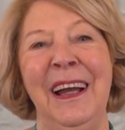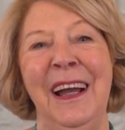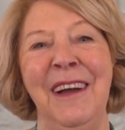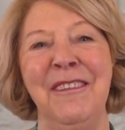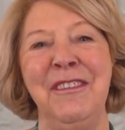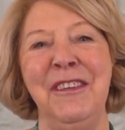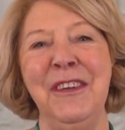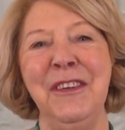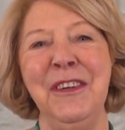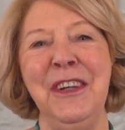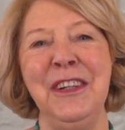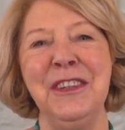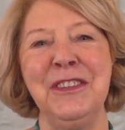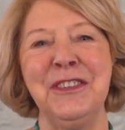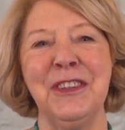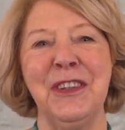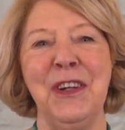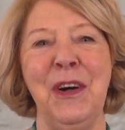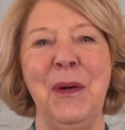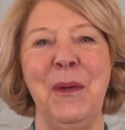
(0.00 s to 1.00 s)
A few
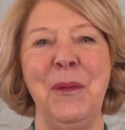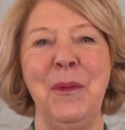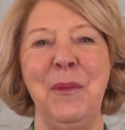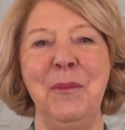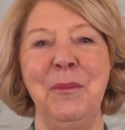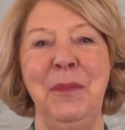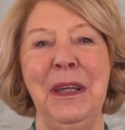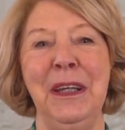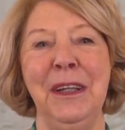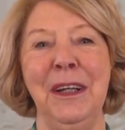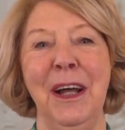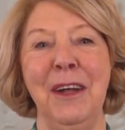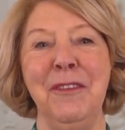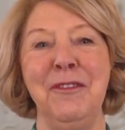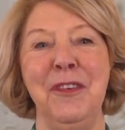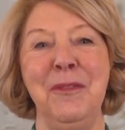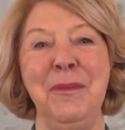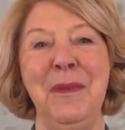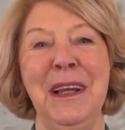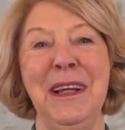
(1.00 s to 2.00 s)
years ago, being
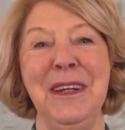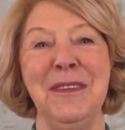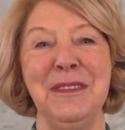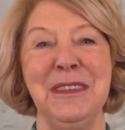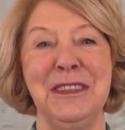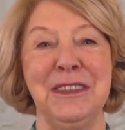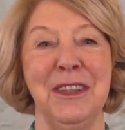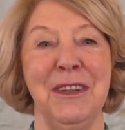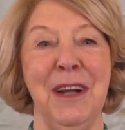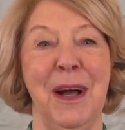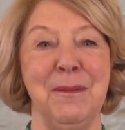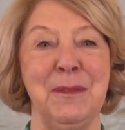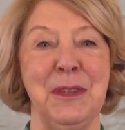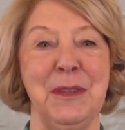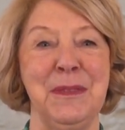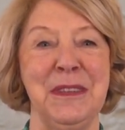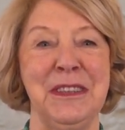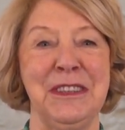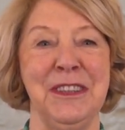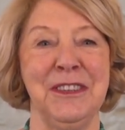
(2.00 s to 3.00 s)
not familiar with
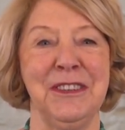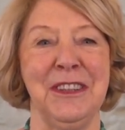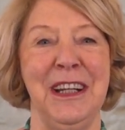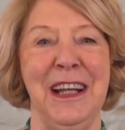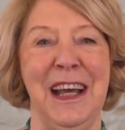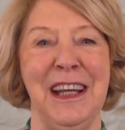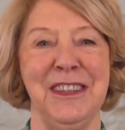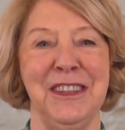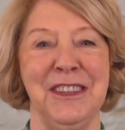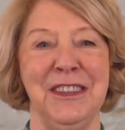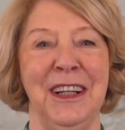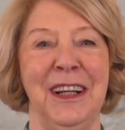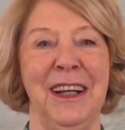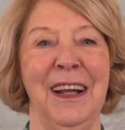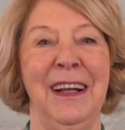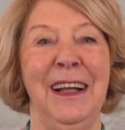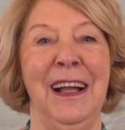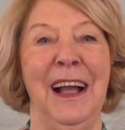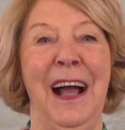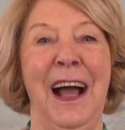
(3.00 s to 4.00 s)
Soroptimist International,
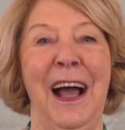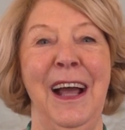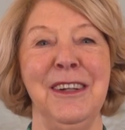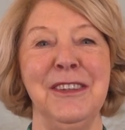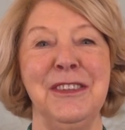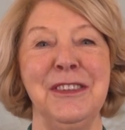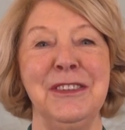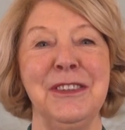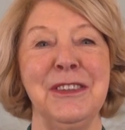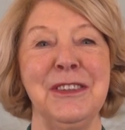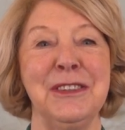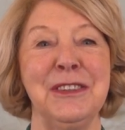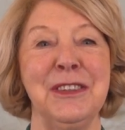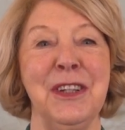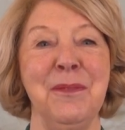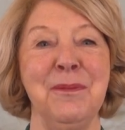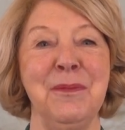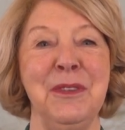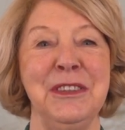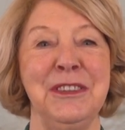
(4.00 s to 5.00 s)
I undertook
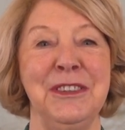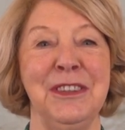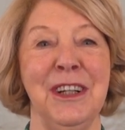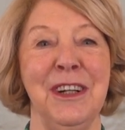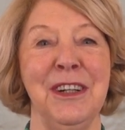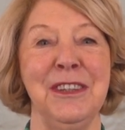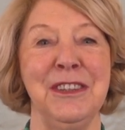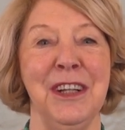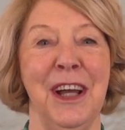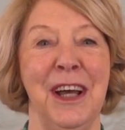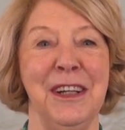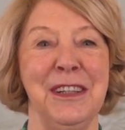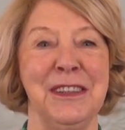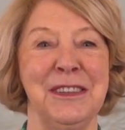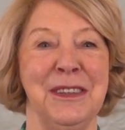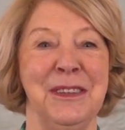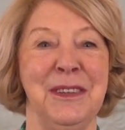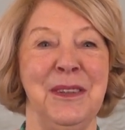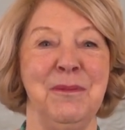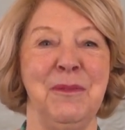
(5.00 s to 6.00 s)
some research on
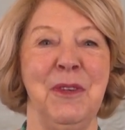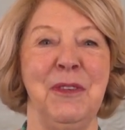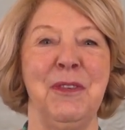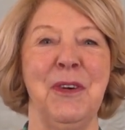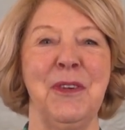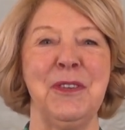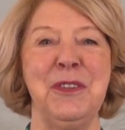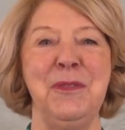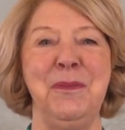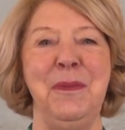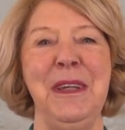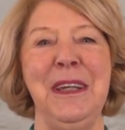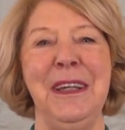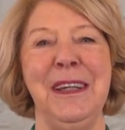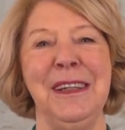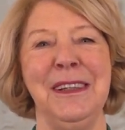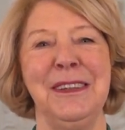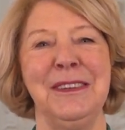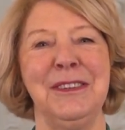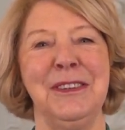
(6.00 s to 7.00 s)
it before
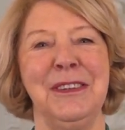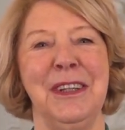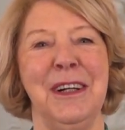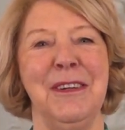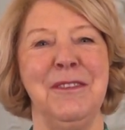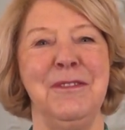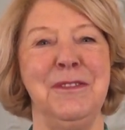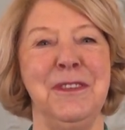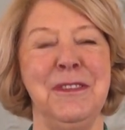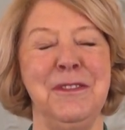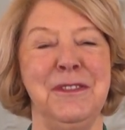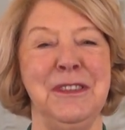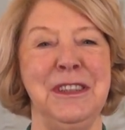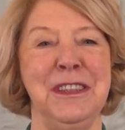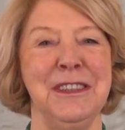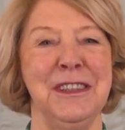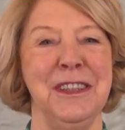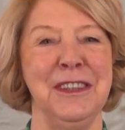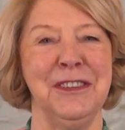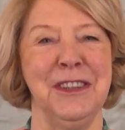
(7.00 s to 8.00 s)
speaking to their
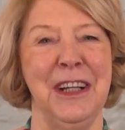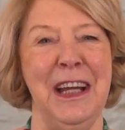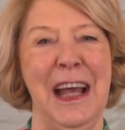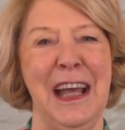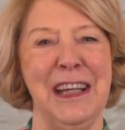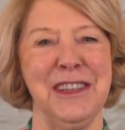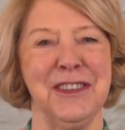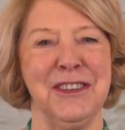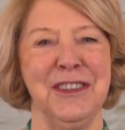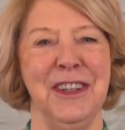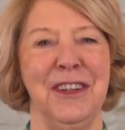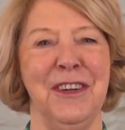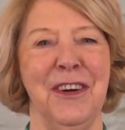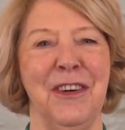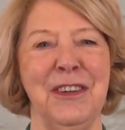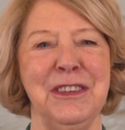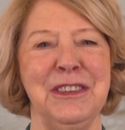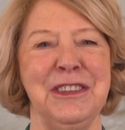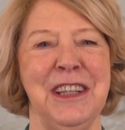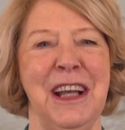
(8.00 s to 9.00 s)
50th International
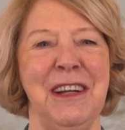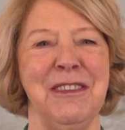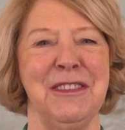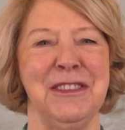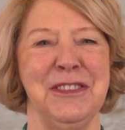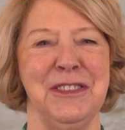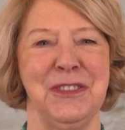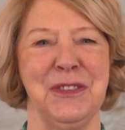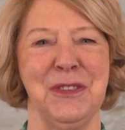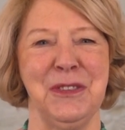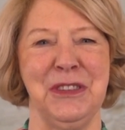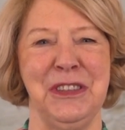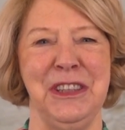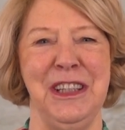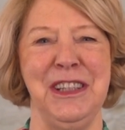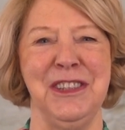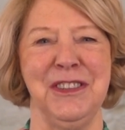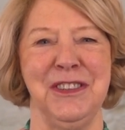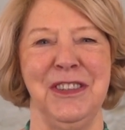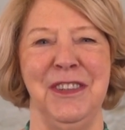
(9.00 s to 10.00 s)
North-South
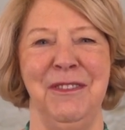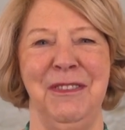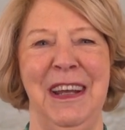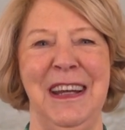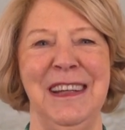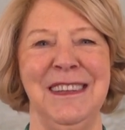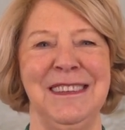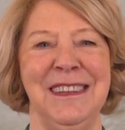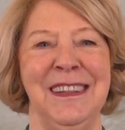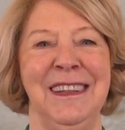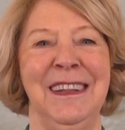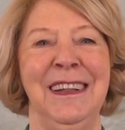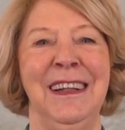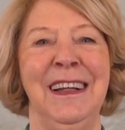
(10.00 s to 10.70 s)
Association event.